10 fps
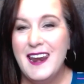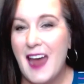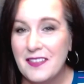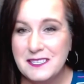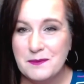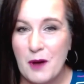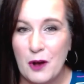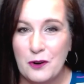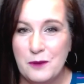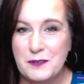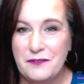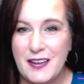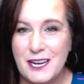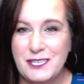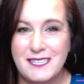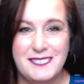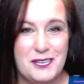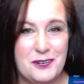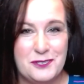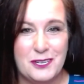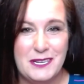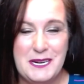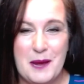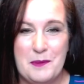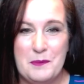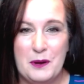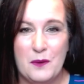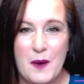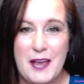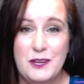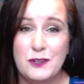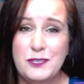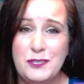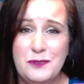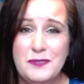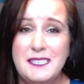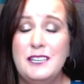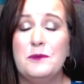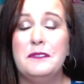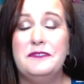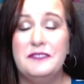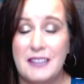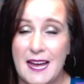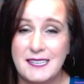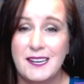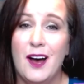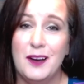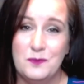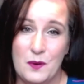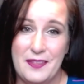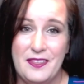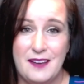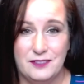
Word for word: Now that small groups are finished and centers are cleaned up and put away, your students need to reflect on what they've